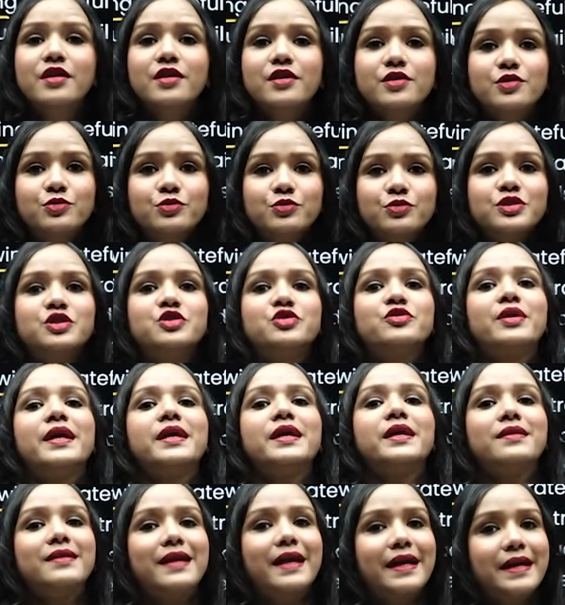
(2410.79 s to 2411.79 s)

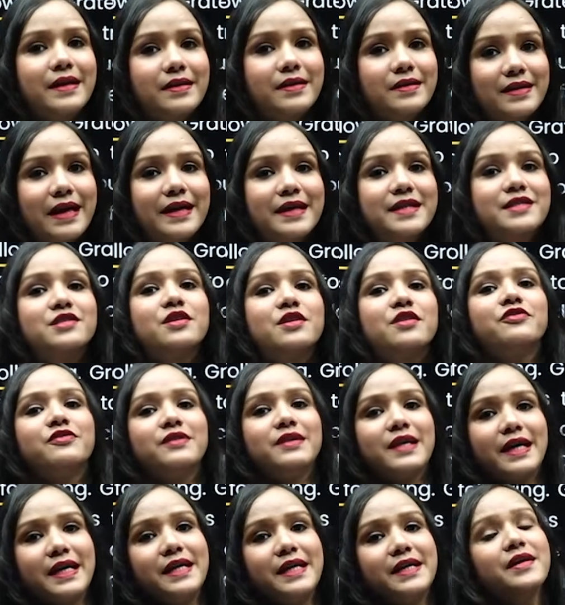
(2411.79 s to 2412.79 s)
lines of
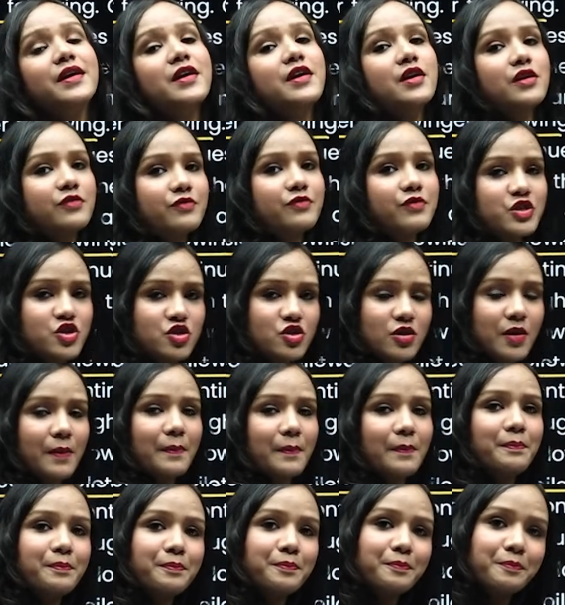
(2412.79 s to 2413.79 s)
light, which
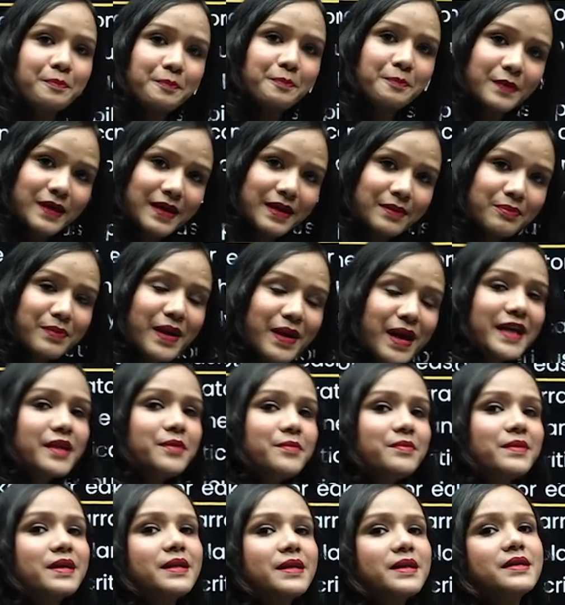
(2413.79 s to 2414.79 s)
made him
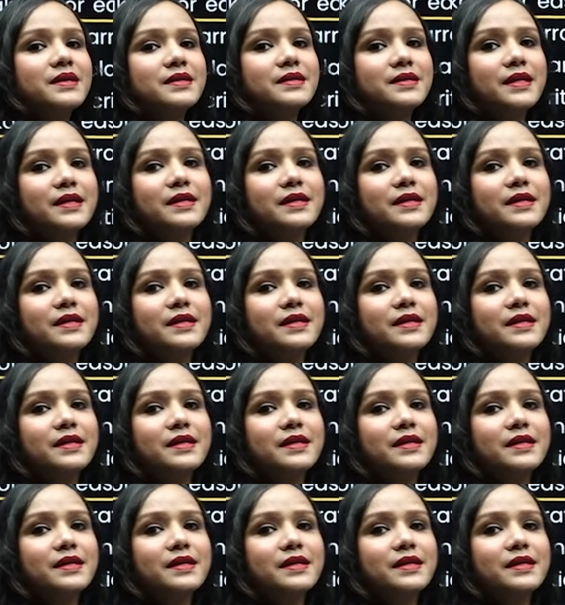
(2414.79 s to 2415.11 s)
clear that